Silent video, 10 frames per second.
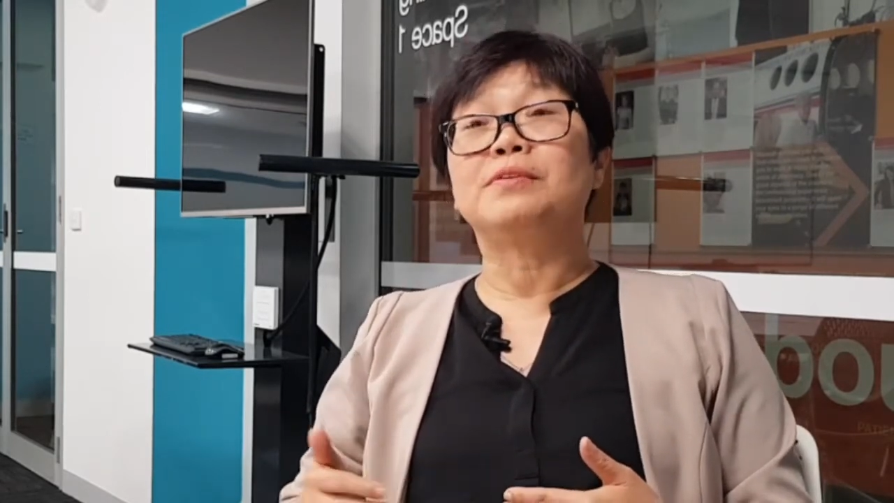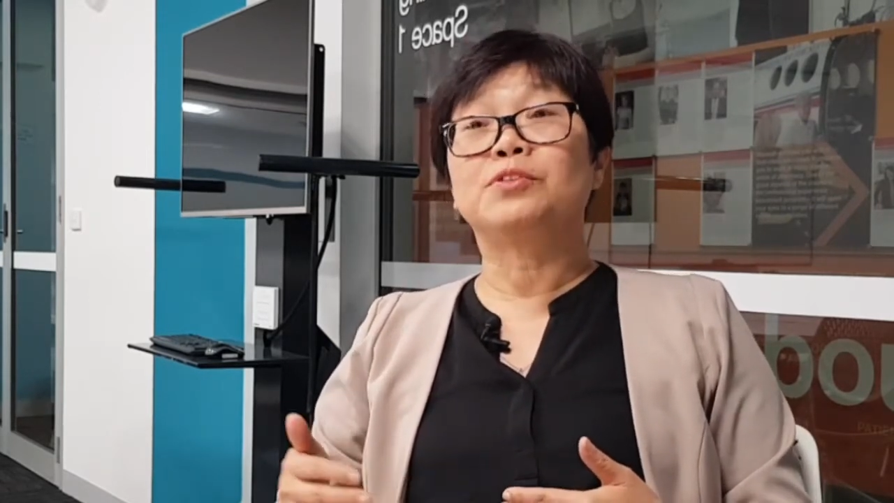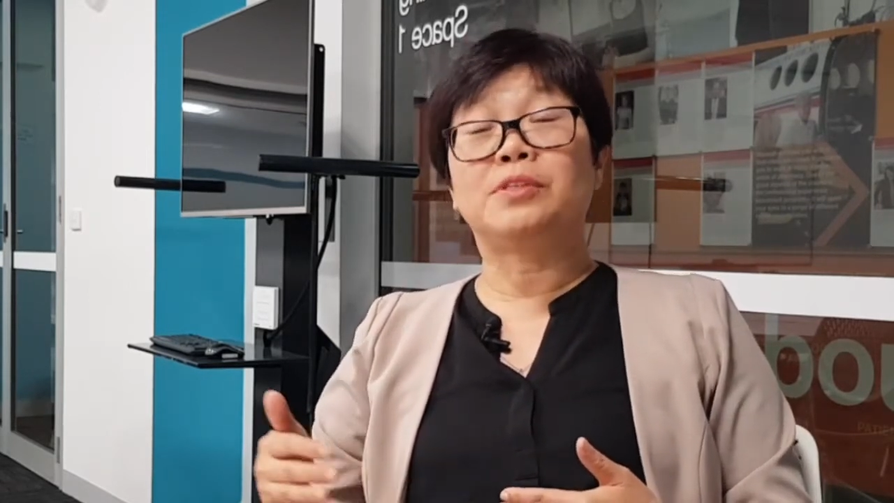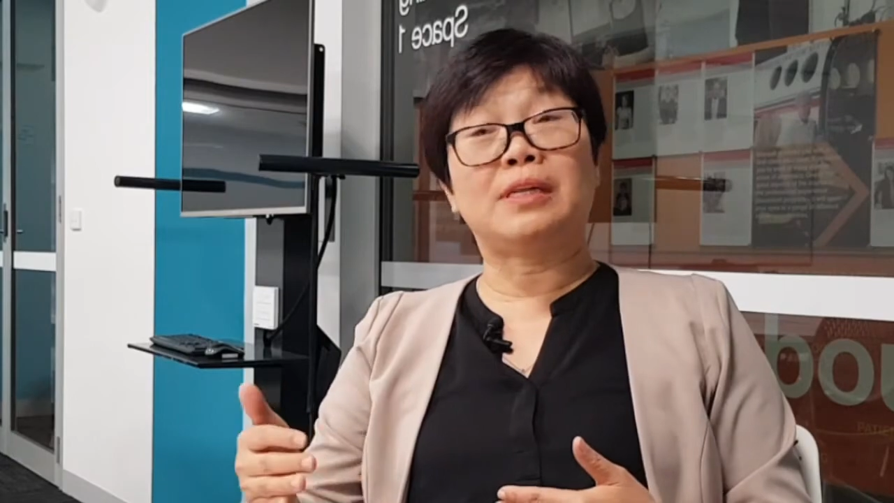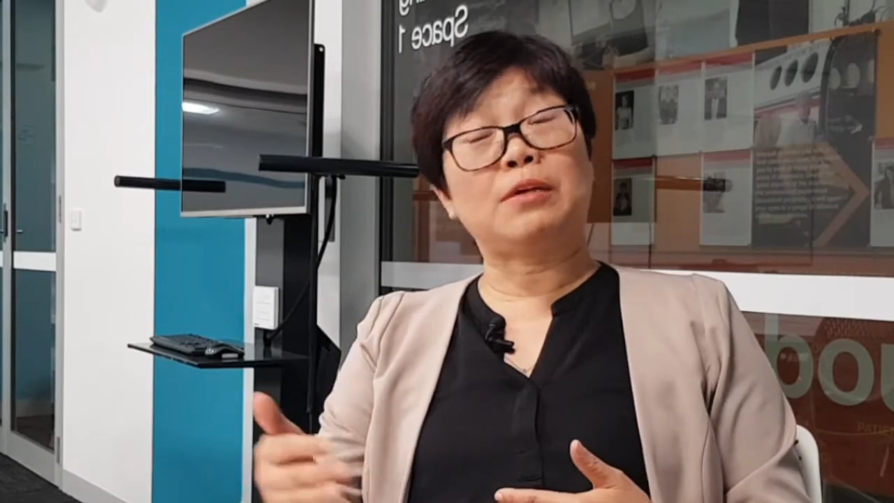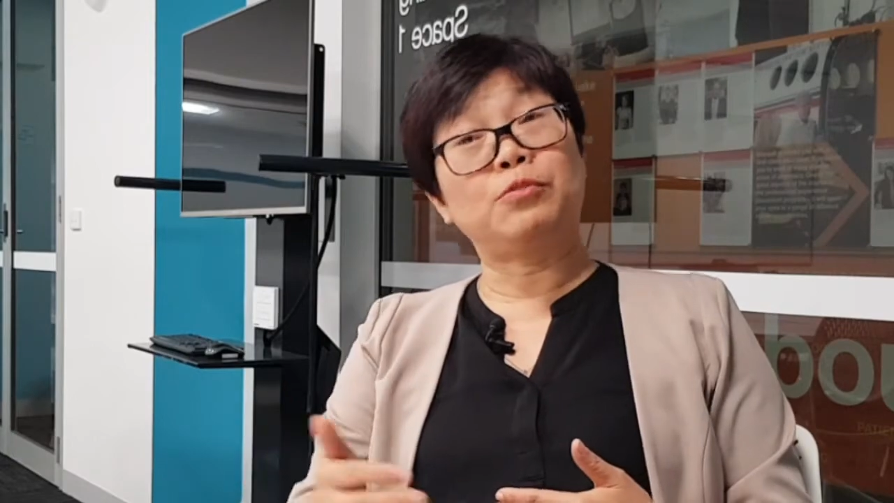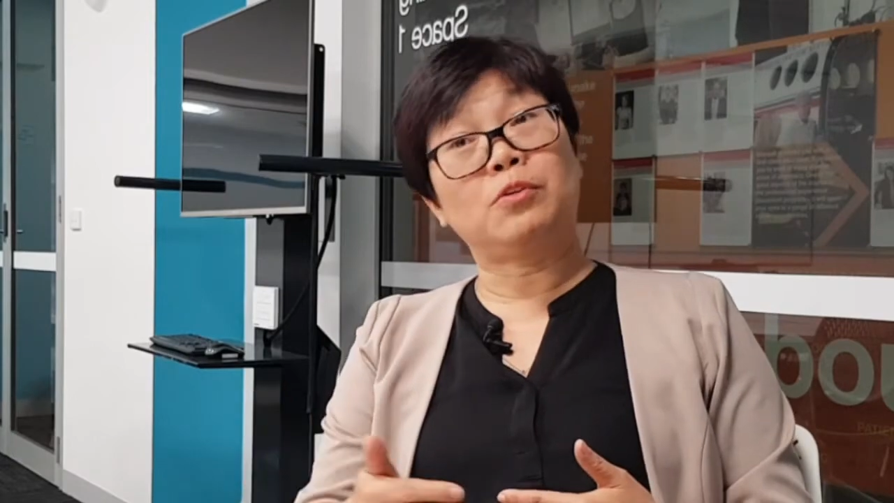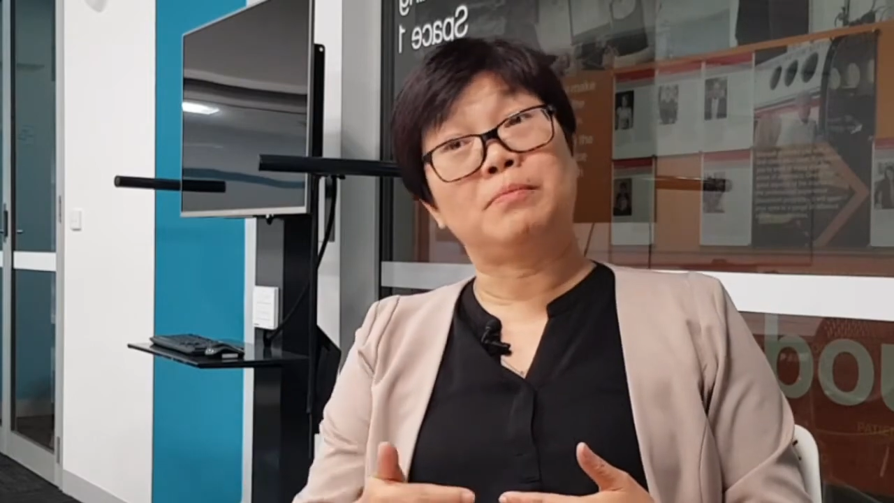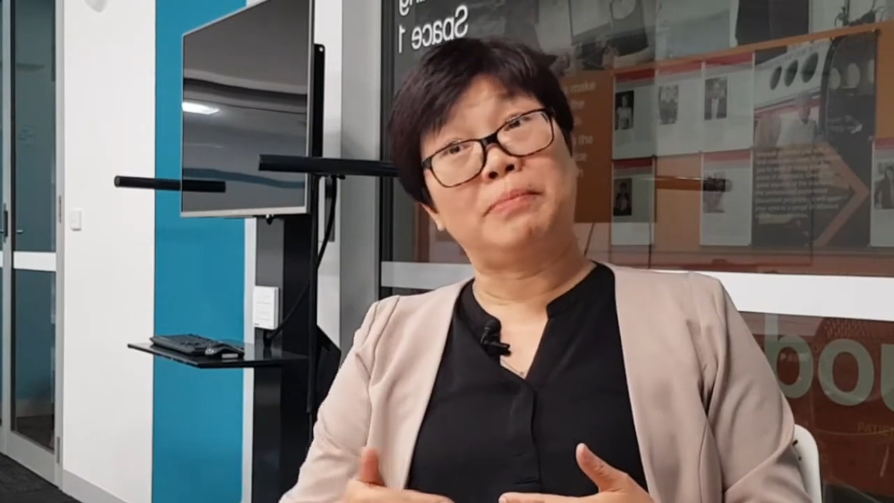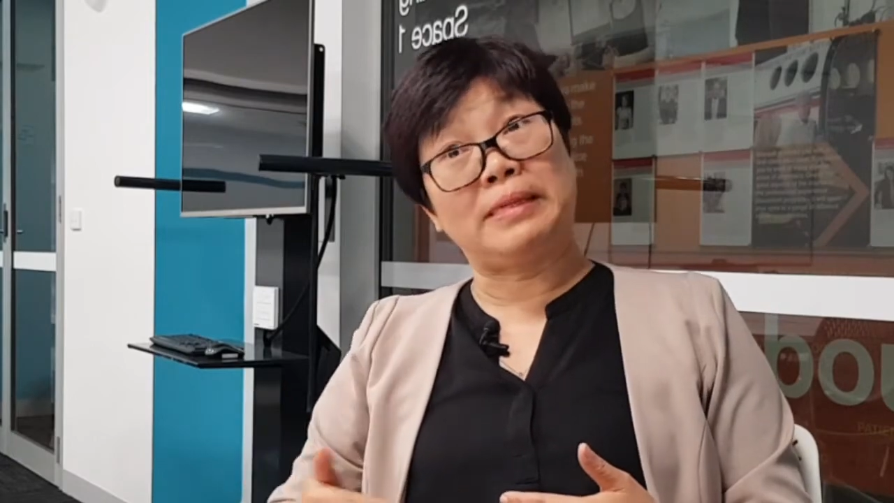so that I could
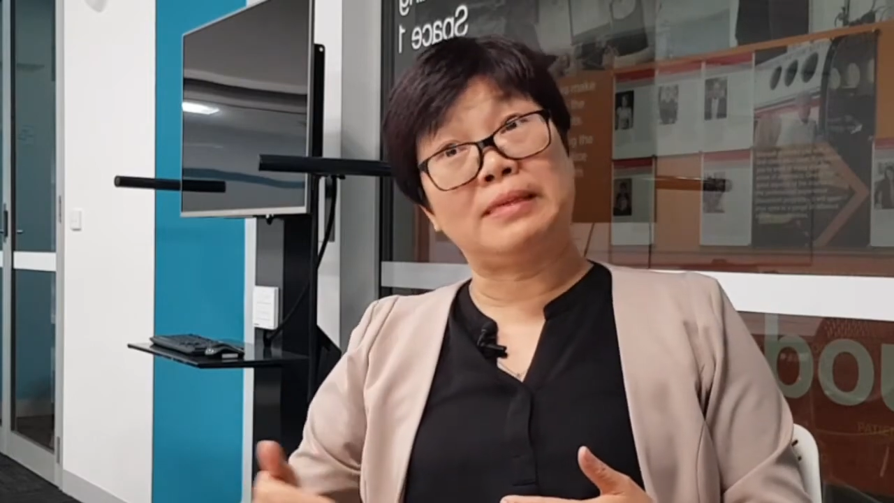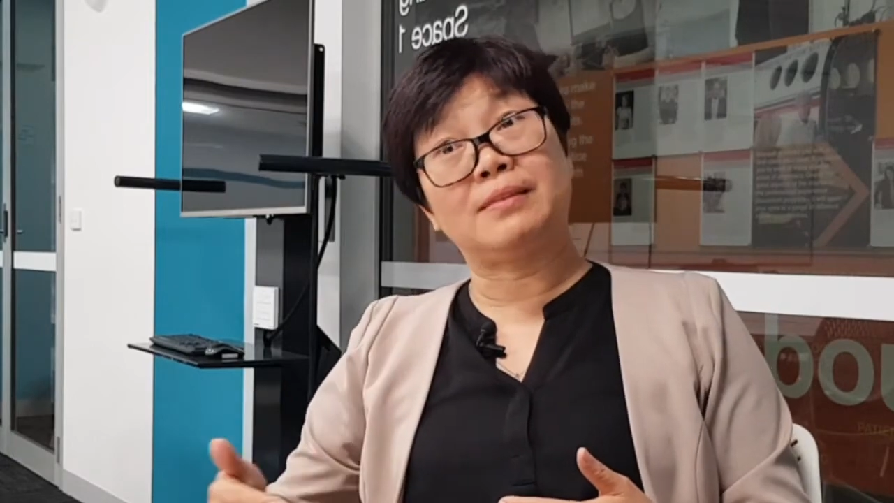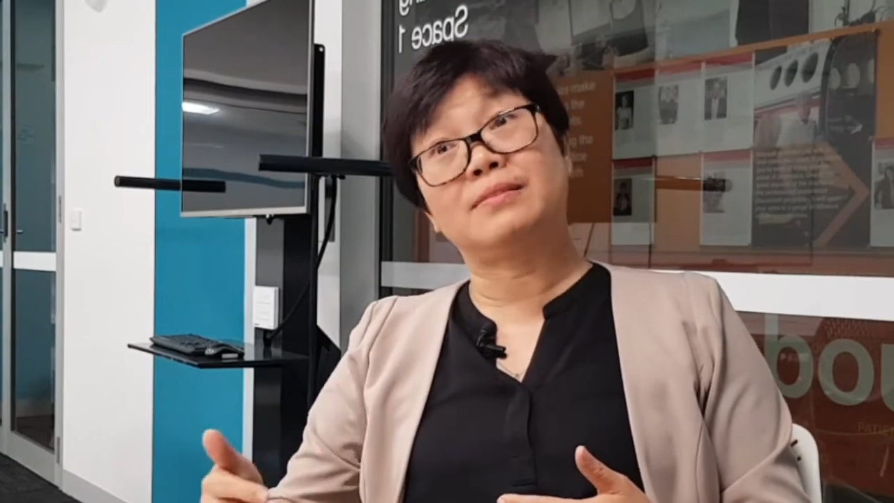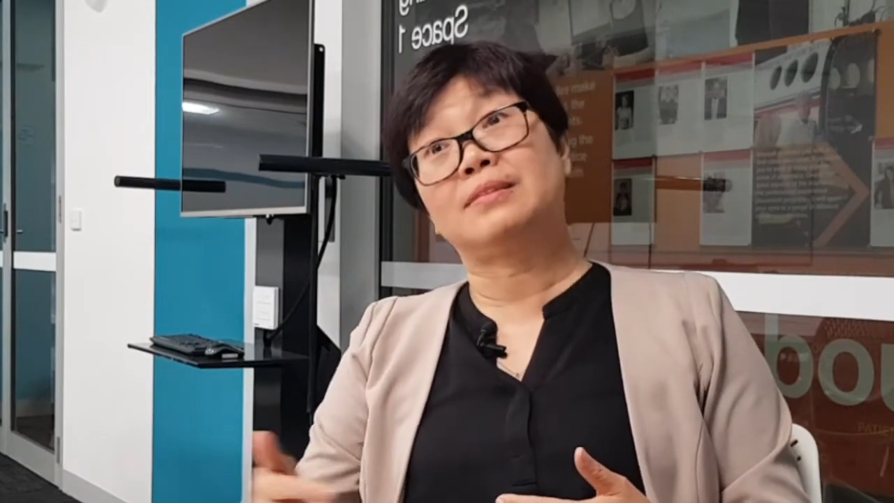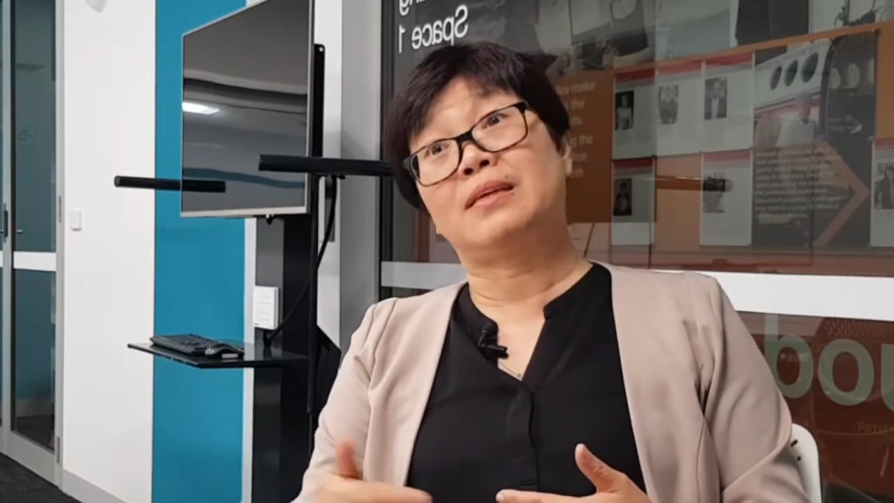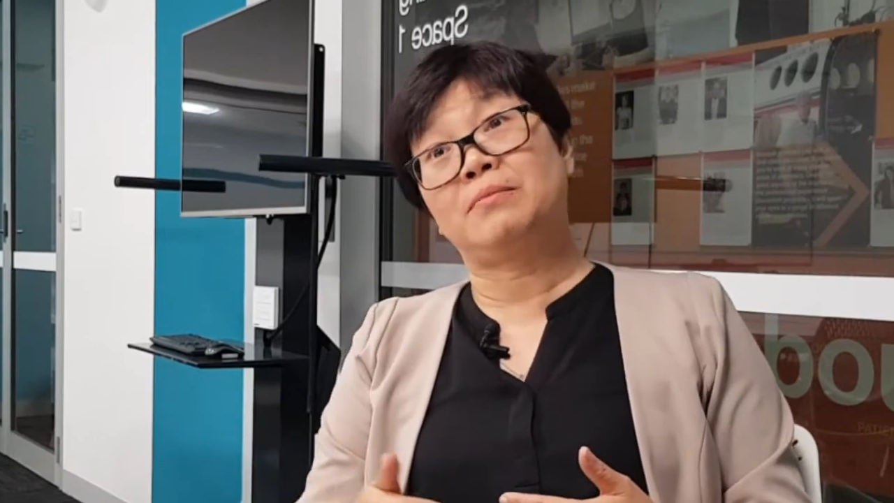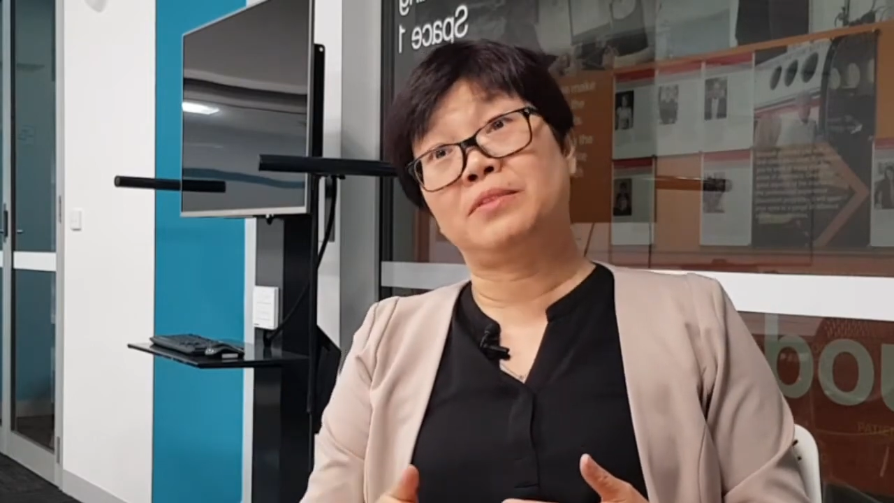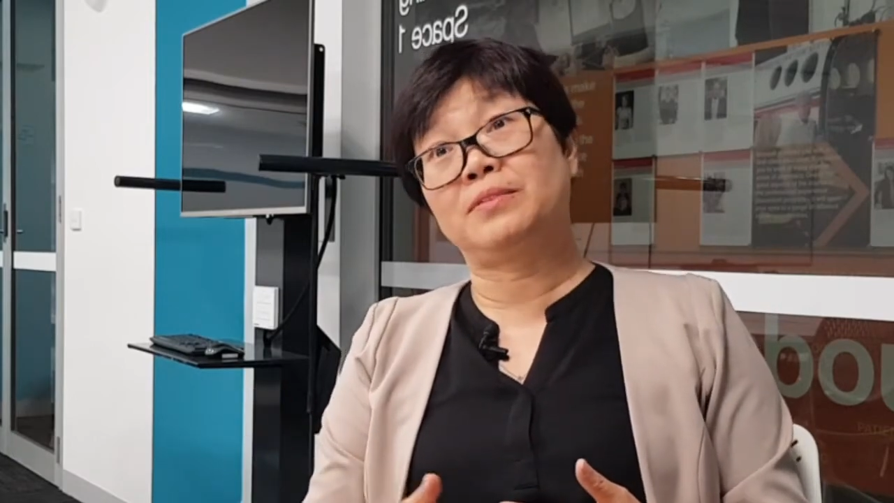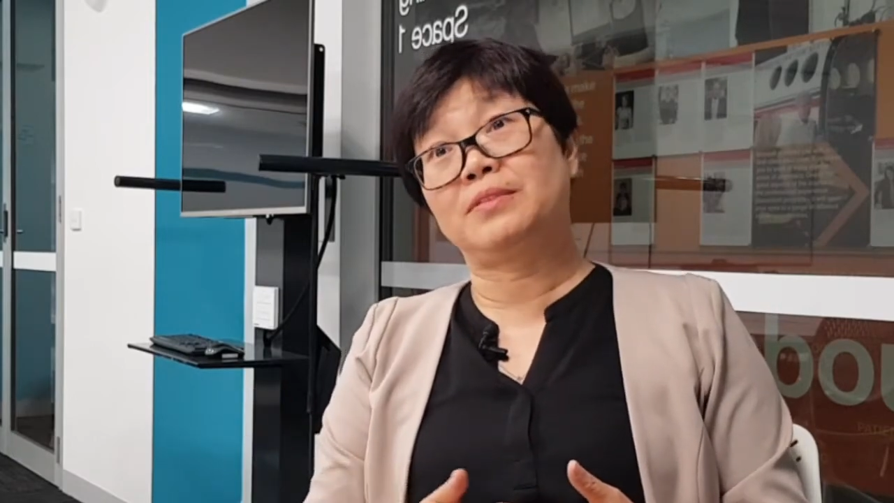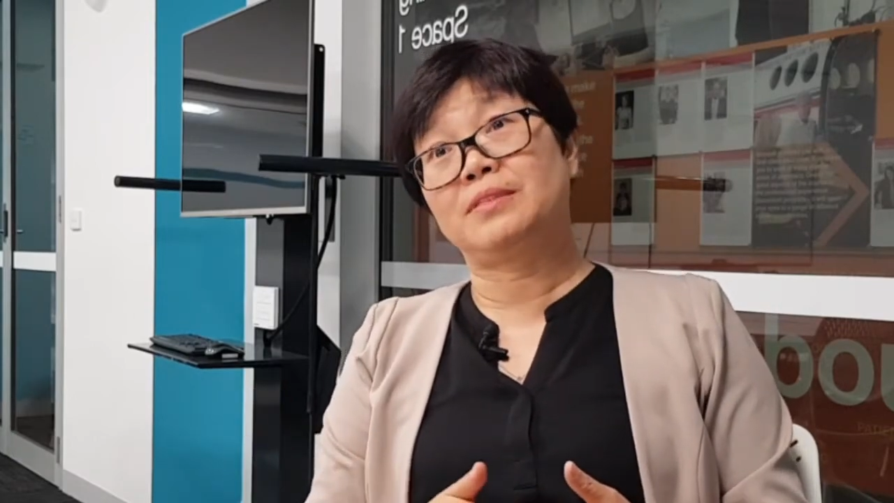complete the
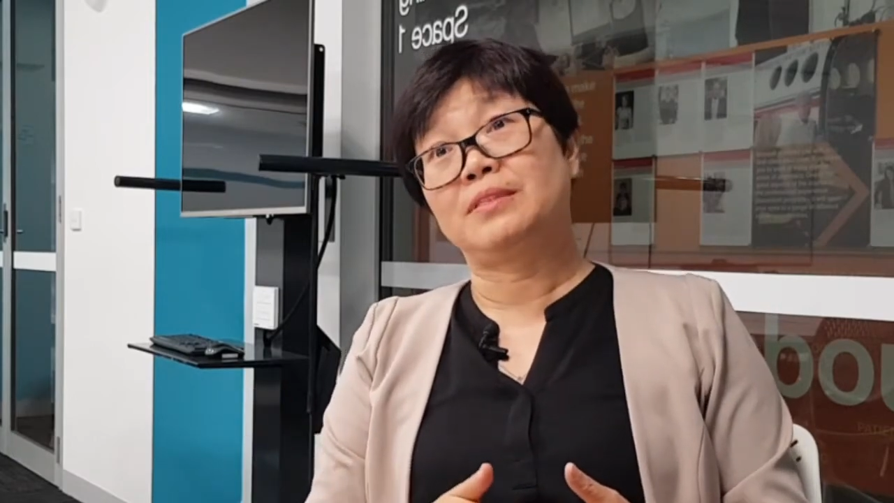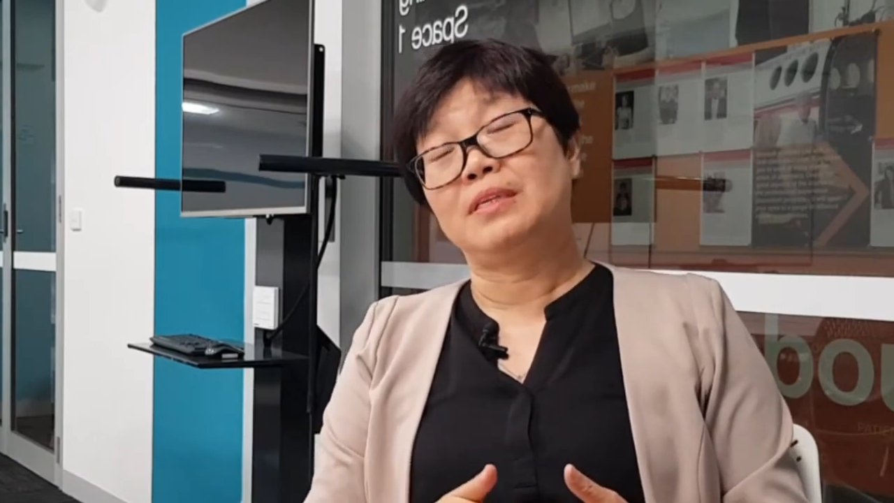assignments.